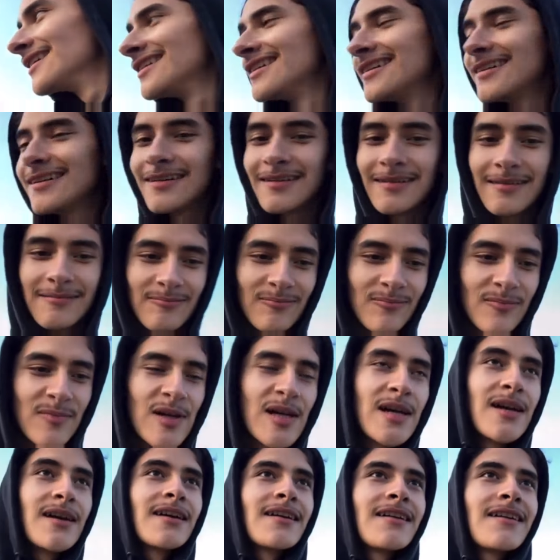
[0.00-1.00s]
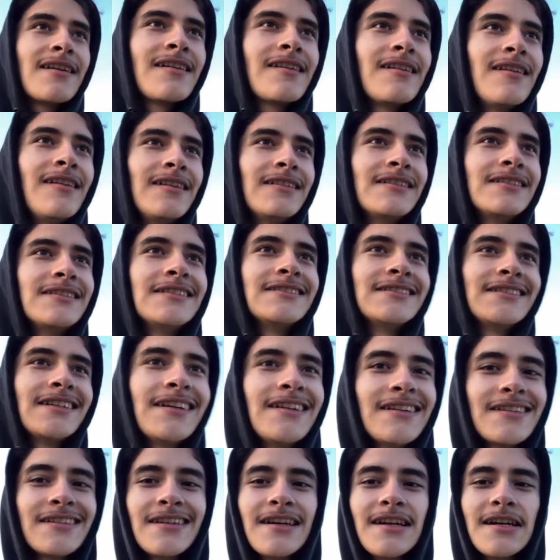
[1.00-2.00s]
I'm calling it now,
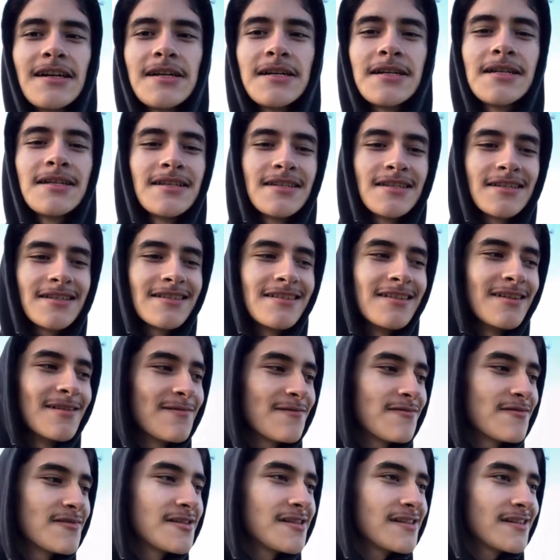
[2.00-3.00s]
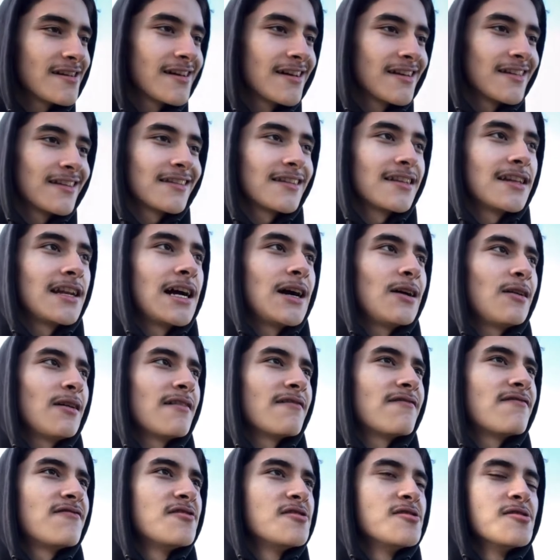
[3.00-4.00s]
yeah, it is different than how I
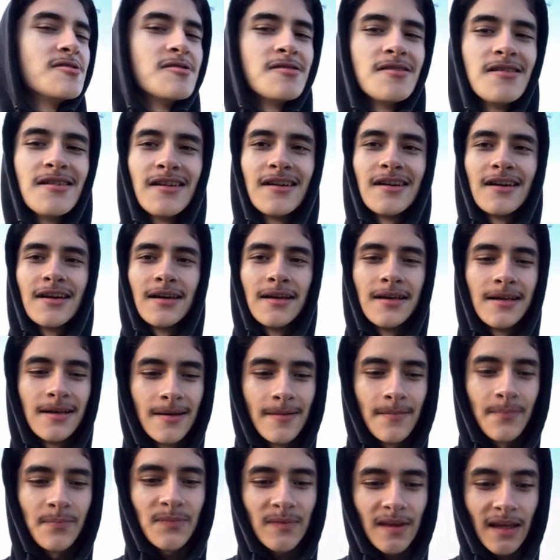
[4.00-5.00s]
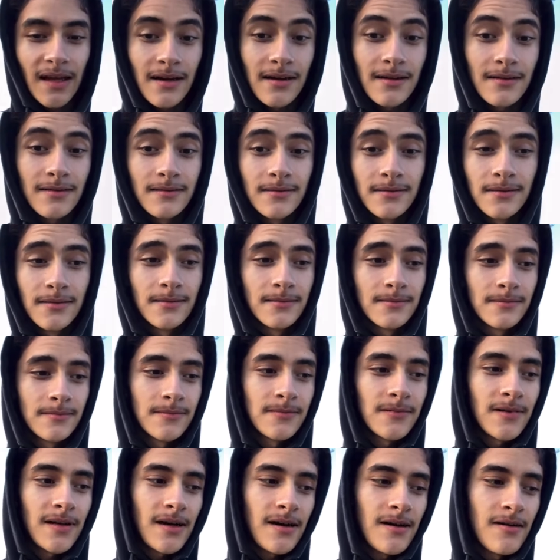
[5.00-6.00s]
feel. I don't know.
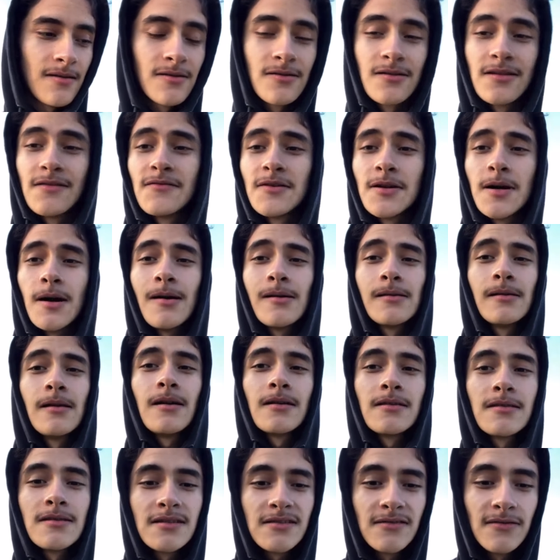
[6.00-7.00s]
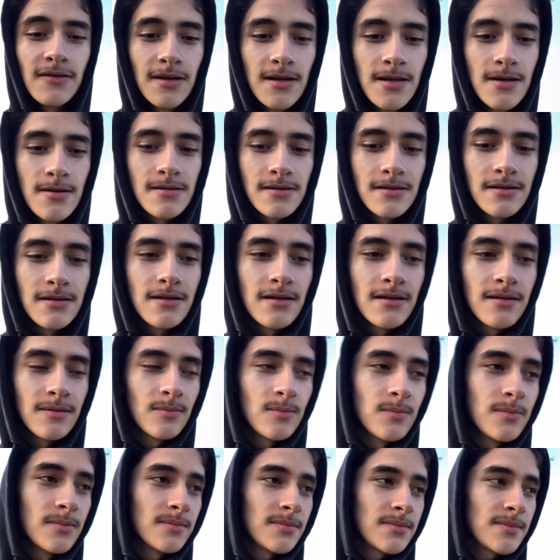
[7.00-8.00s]
I don't even know how long this video
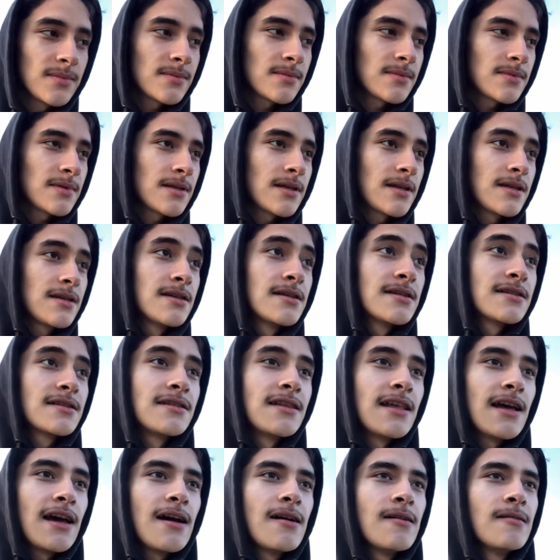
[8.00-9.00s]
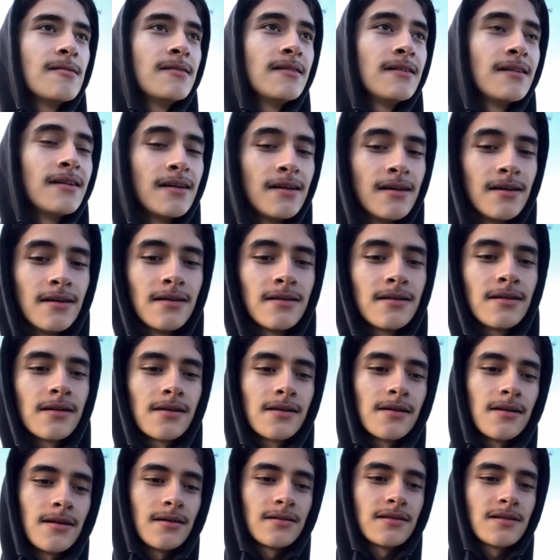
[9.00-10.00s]
is now.
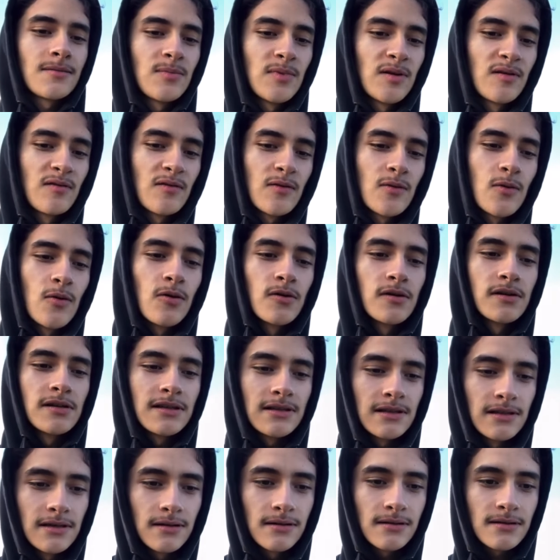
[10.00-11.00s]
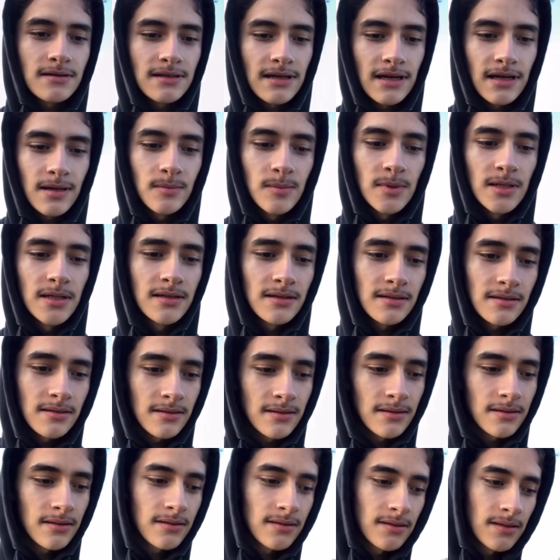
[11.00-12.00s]
I've just been recording little segments
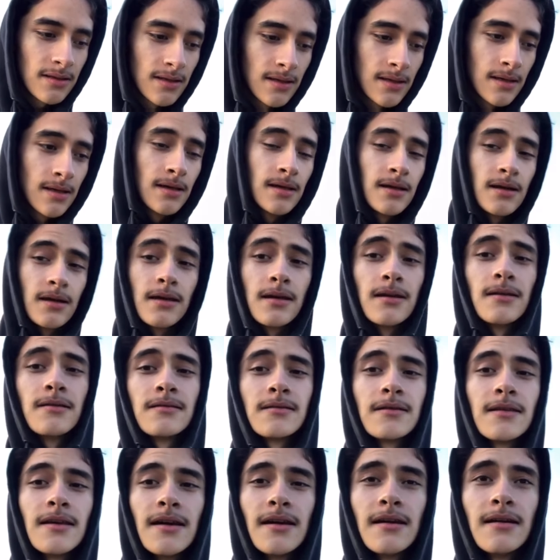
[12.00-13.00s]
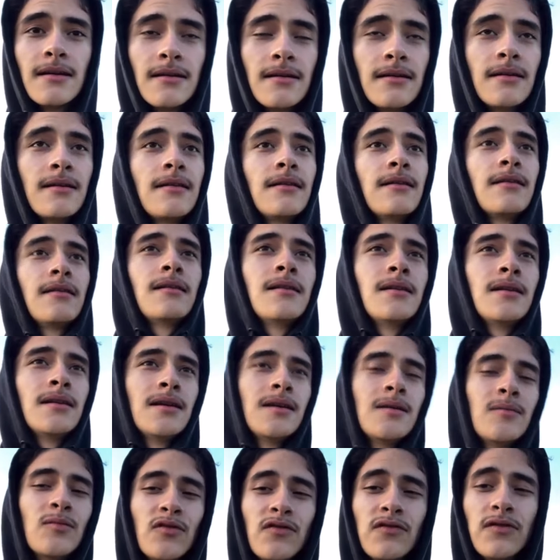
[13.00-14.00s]
here and there.
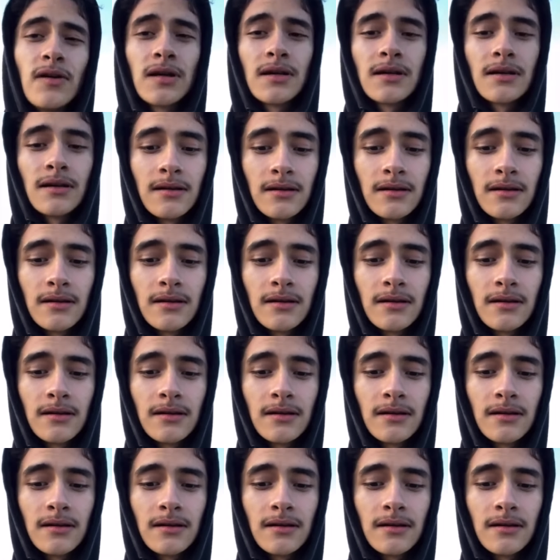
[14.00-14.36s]
But fuck it.